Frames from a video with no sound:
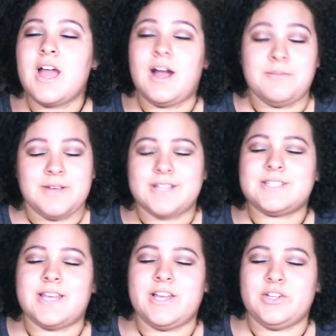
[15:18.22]
I'm not
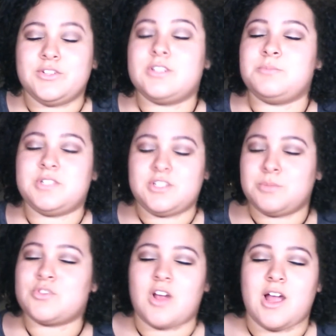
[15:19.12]
saying you should
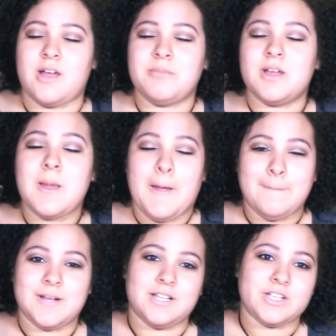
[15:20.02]
subscribe,
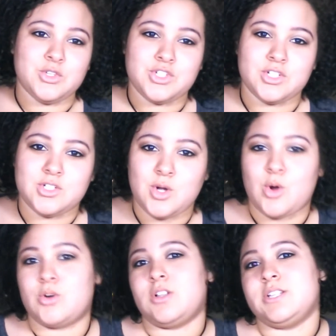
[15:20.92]
but, like, you should
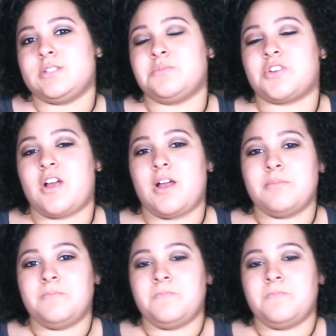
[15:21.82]
totally subscribe.